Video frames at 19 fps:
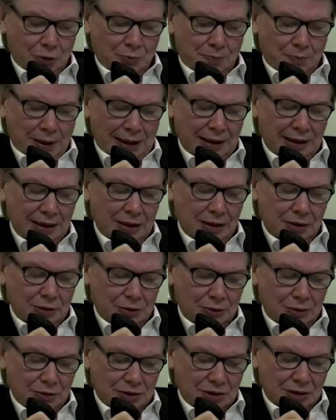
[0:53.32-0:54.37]

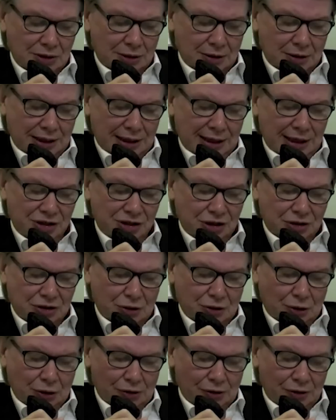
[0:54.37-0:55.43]
Mahbubani, who's an
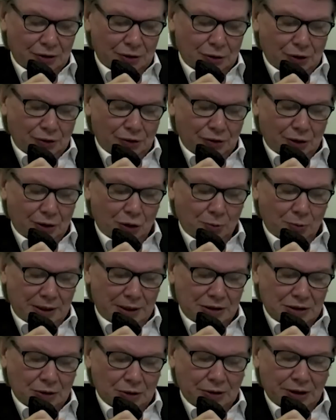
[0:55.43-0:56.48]
Asia scholar and author,
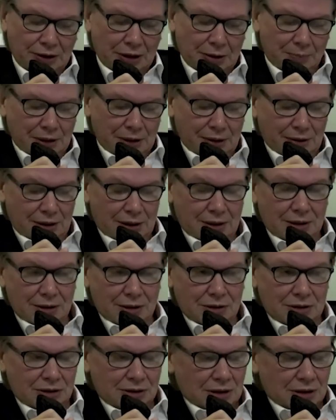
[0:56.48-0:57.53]
who'll be talking about
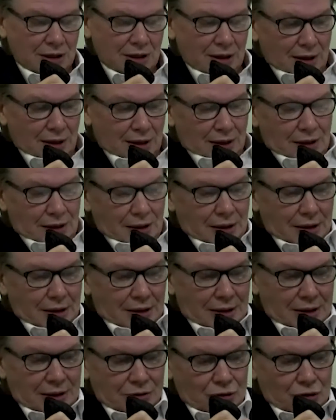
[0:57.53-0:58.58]
his
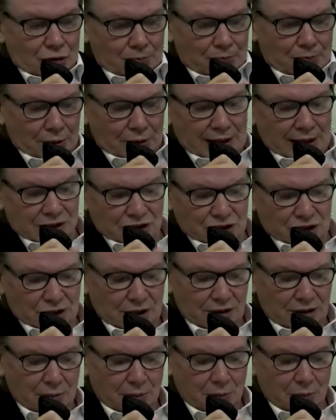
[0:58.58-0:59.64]
new book, Has
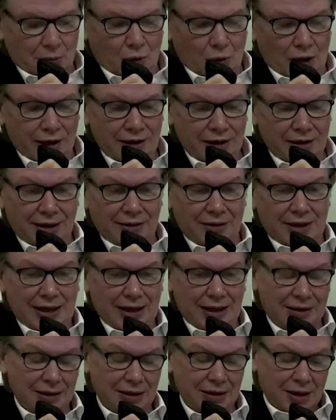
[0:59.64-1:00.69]
China Won?
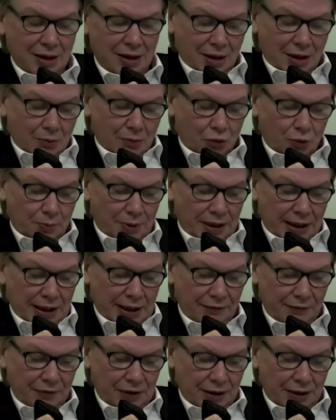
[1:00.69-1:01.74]
And then we'll
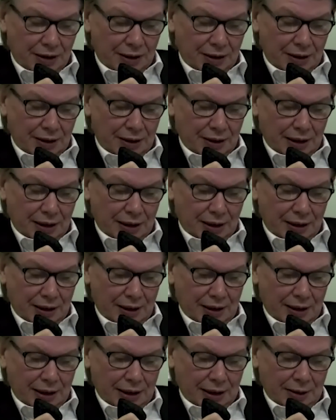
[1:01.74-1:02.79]
be having a
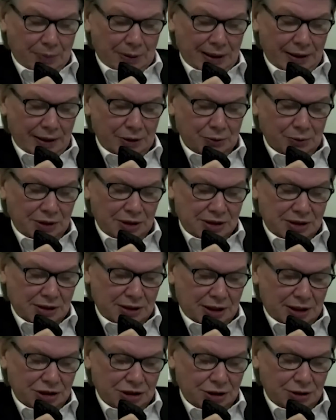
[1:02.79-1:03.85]
panel
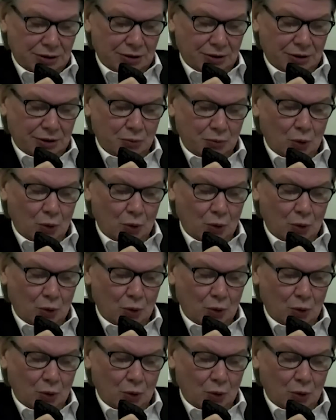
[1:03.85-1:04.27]
discussion